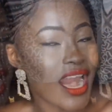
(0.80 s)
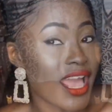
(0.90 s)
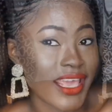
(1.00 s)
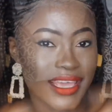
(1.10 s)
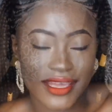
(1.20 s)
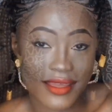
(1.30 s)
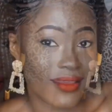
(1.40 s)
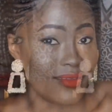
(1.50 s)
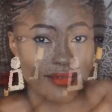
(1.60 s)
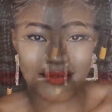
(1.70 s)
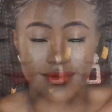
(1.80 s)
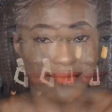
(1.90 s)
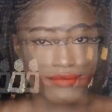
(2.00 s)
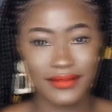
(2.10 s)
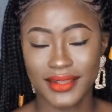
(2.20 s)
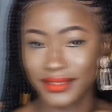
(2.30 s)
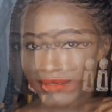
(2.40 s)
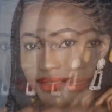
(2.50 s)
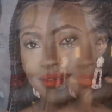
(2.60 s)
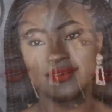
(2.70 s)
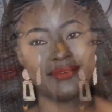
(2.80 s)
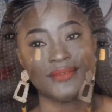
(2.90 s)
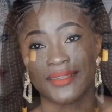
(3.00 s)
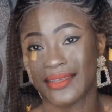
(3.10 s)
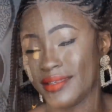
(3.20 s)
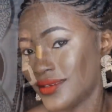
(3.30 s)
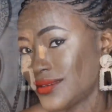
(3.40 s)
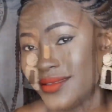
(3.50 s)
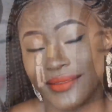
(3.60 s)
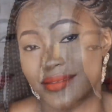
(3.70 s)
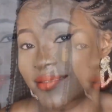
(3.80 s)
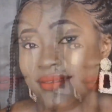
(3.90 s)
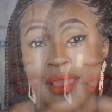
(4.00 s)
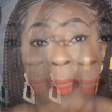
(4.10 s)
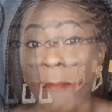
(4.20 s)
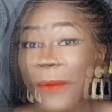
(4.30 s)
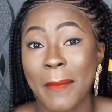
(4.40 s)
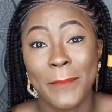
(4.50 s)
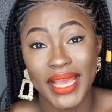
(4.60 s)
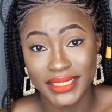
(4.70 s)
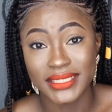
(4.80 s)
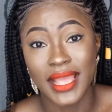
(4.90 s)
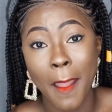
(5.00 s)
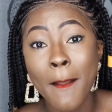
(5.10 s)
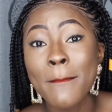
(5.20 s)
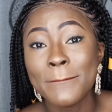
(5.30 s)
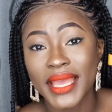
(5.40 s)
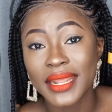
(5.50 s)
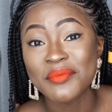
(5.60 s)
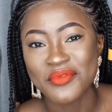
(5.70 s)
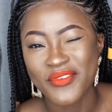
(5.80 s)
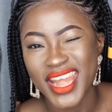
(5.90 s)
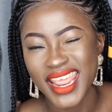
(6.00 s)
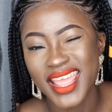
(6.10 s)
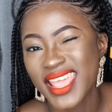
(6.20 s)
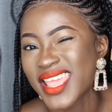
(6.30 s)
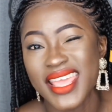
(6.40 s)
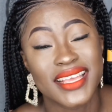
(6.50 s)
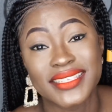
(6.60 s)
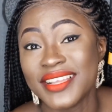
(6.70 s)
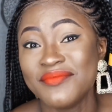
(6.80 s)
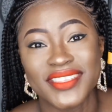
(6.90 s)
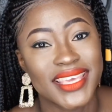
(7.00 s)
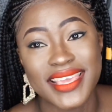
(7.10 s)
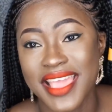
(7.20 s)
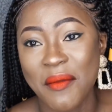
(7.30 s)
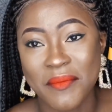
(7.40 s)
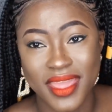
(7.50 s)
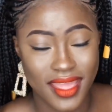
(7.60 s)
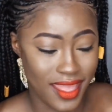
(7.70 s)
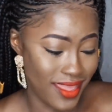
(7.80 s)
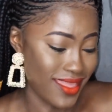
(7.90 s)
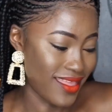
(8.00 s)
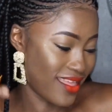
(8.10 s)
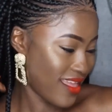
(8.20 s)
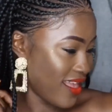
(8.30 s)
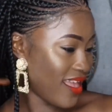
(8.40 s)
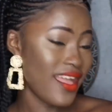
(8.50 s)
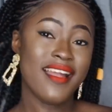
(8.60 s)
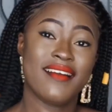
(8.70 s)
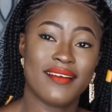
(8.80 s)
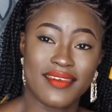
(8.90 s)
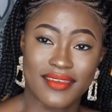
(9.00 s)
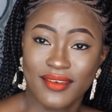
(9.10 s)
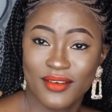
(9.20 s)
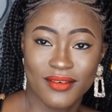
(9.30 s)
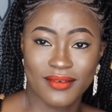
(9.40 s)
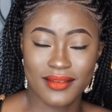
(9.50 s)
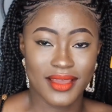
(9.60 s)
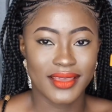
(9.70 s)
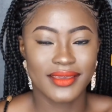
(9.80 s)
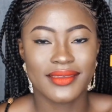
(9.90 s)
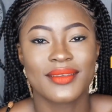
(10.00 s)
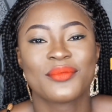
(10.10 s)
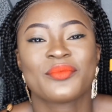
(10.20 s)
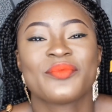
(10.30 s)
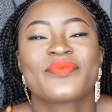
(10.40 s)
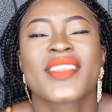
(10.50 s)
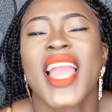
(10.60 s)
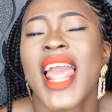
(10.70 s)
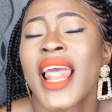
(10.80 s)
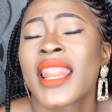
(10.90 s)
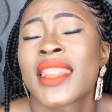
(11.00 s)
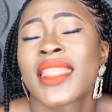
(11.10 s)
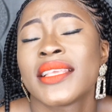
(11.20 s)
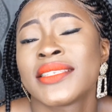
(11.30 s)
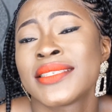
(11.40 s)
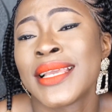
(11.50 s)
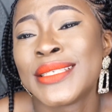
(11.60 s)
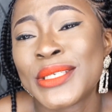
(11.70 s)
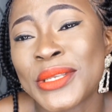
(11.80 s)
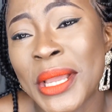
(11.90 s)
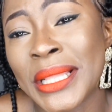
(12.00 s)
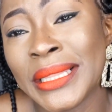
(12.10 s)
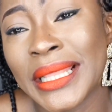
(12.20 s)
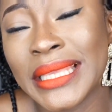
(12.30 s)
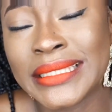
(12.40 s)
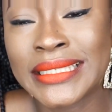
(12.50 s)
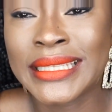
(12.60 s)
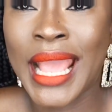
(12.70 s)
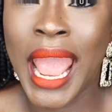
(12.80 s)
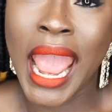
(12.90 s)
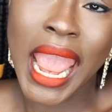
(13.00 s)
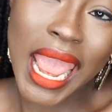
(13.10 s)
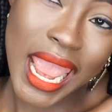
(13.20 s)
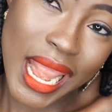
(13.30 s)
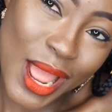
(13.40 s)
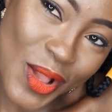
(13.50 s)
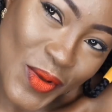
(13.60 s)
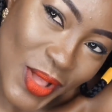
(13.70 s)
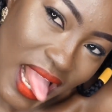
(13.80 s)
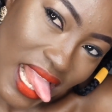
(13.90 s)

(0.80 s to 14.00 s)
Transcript: like like damn, like my pasta better be ready because I'm looking yummy. Oh yo, like this chocolates, you know.